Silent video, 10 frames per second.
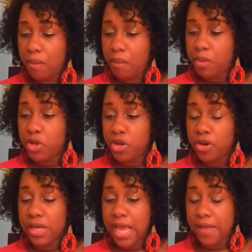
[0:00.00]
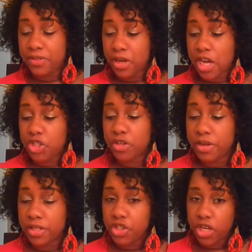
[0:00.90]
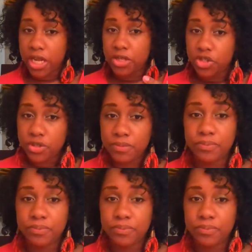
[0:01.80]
but you're going to have to usher in the change.